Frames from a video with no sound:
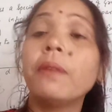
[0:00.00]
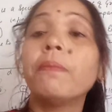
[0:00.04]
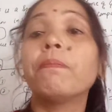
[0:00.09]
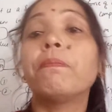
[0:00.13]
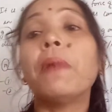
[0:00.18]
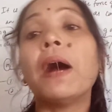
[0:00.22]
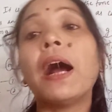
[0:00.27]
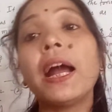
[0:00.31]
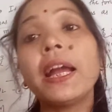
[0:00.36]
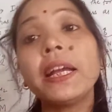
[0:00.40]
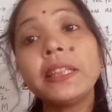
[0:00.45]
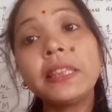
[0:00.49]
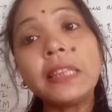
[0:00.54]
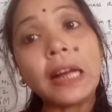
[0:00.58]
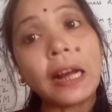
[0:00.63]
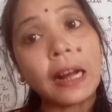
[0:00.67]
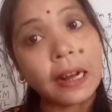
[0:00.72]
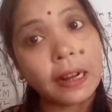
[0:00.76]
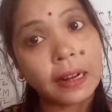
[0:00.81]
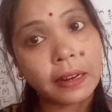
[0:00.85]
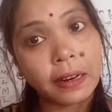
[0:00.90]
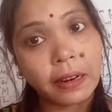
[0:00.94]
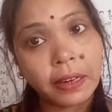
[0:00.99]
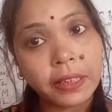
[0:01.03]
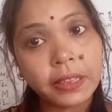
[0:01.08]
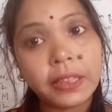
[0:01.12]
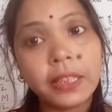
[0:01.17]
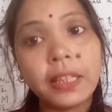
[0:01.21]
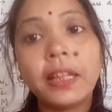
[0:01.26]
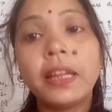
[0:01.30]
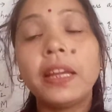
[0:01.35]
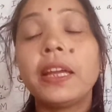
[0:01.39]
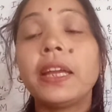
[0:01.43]
by the earth
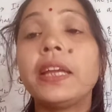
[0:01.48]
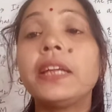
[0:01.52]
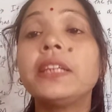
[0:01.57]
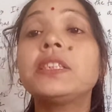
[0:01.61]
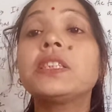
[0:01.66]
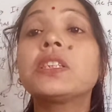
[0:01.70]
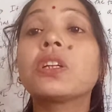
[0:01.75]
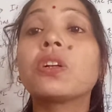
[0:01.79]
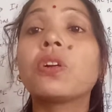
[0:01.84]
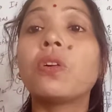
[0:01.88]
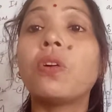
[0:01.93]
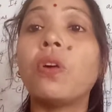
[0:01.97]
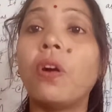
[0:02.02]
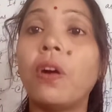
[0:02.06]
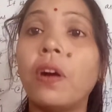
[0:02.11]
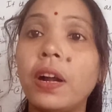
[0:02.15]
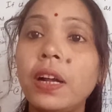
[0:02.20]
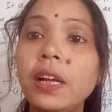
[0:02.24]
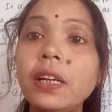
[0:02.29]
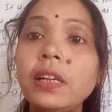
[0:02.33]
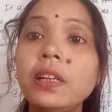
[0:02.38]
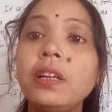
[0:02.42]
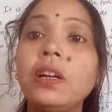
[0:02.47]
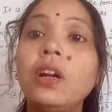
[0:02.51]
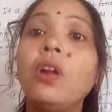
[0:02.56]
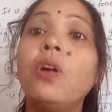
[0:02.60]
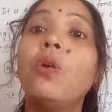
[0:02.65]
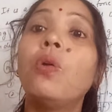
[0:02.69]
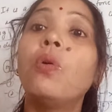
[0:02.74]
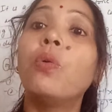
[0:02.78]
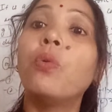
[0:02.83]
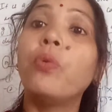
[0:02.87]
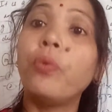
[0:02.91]
is called
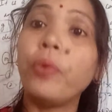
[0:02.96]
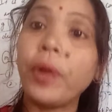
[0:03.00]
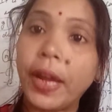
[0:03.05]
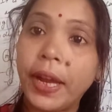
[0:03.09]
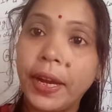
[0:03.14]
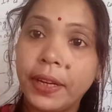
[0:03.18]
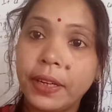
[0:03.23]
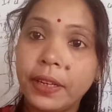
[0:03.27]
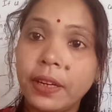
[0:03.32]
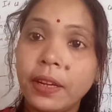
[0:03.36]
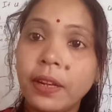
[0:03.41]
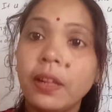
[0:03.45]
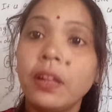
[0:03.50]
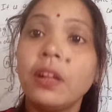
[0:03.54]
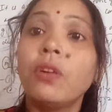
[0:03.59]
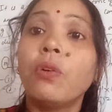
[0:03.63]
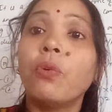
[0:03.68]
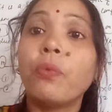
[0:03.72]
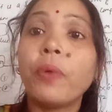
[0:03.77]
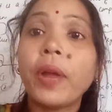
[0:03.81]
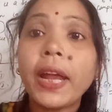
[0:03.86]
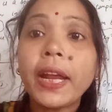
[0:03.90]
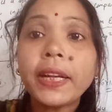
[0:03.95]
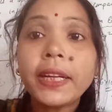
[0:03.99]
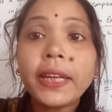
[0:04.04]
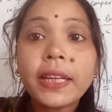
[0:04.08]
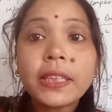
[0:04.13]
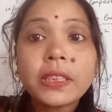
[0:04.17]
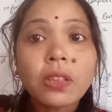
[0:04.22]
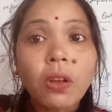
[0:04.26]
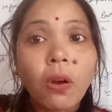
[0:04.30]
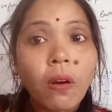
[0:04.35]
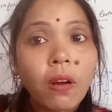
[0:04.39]
weight. Weight
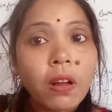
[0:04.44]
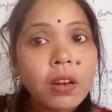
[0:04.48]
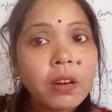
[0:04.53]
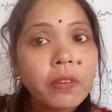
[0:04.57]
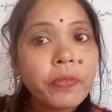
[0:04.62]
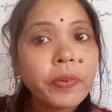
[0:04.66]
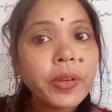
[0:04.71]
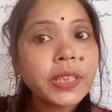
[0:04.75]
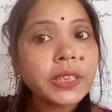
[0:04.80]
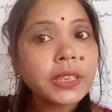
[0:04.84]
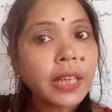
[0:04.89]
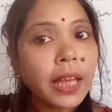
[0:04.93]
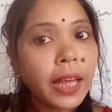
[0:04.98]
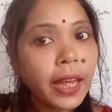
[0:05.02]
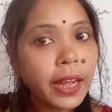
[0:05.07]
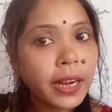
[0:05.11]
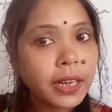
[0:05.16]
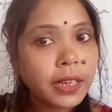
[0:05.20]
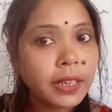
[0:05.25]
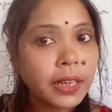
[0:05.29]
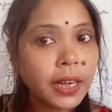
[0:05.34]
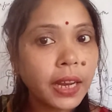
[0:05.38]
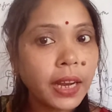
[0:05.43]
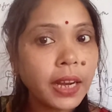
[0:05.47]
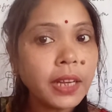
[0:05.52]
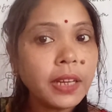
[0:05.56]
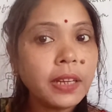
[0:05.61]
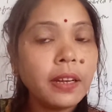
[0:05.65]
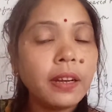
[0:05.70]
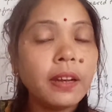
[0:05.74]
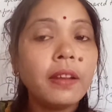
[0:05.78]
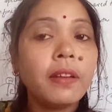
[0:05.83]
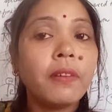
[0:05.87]
is always acted
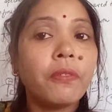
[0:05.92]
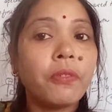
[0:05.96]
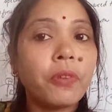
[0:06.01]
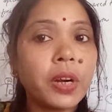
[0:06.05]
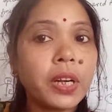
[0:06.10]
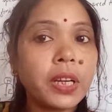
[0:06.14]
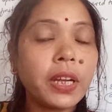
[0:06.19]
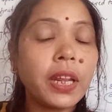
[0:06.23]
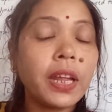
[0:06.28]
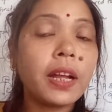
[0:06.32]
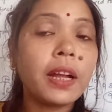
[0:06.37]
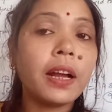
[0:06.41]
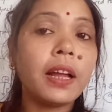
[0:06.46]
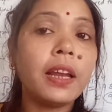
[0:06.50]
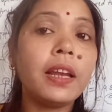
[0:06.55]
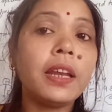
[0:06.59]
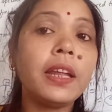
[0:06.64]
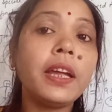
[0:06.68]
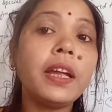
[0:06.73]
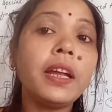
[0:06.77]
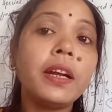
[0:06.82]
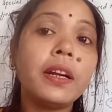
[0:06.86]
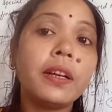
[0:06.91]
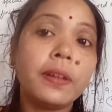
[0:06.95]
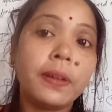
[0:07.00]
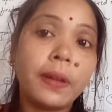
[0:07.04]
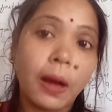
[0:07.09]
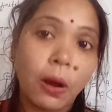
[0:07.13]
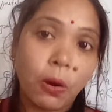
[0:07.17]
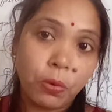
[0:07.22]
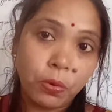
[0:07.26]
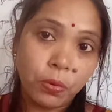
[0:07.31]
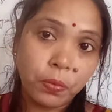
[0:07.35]
vertically
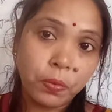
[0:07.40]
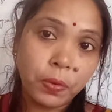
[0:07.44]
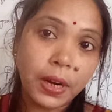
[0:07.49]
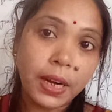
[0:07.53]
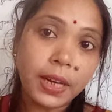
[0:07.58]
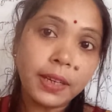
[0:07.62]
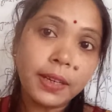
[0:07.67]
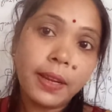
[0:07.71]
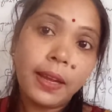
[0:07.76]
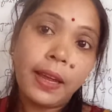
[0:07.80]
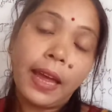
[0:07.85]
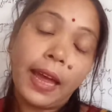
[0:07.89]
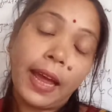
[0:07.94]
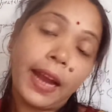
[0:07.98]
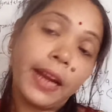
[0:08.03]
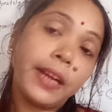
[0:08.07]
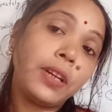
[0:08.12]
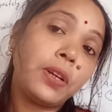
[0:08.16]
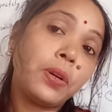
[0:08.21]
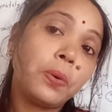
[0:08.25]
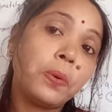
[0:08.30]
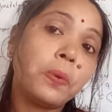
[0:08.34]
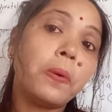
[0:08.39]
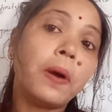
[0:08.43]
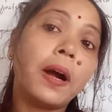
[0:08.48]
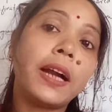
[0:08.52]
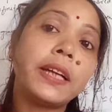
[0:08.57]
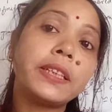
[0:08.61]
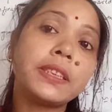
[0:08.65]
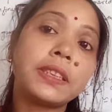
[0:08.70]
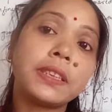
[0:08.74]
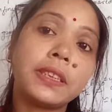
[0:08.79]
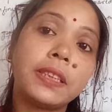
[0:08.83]
downward and
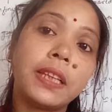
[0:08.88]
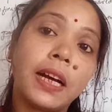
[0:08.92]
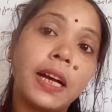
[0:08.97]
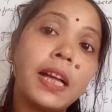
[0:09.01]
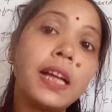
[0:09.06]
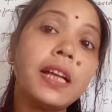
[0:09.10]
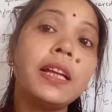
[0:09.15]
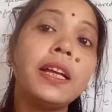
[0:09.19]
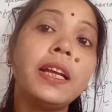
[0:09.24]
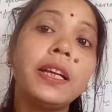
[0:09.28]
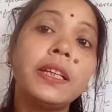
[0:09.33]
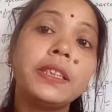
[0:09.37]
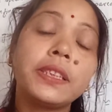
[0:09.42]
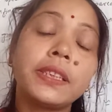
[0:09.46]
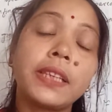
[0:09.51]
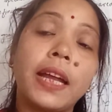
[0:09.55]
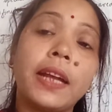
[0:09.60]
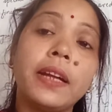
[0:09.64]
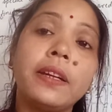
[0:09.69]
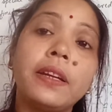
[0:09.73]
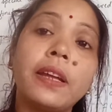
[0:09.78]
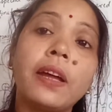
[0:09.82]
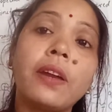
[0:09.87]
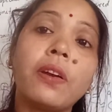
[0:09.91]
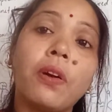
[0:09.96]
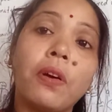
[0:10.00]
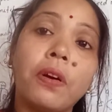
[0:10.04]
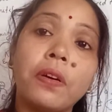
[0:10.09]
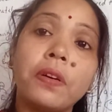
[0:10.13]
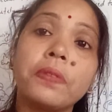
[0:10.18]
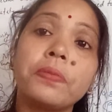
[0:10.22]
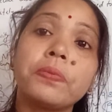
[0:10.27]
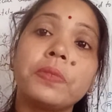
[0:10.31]
towards the center
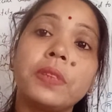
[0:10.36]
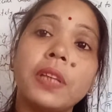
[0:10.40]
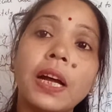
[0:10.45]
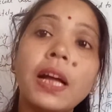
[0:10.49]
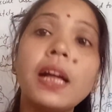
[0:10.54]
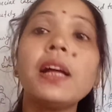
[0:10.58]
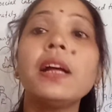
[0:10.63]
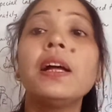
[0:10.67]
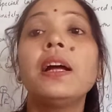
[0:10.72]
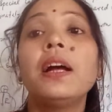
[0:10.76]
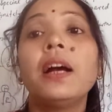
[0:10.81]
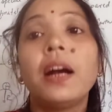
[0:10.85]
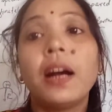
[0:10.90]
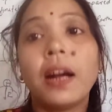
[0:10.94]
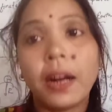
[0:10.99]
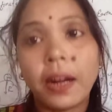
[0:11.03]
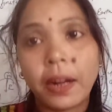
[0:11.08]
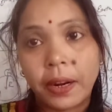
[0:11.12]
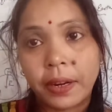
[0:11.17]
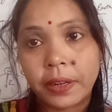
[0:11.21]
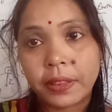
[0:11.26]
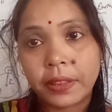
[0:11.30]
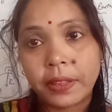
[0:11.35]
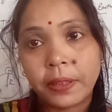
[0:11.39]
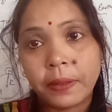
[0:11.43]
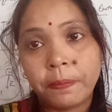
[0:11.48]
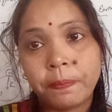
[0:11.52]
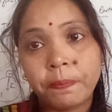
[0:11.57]
of the earth.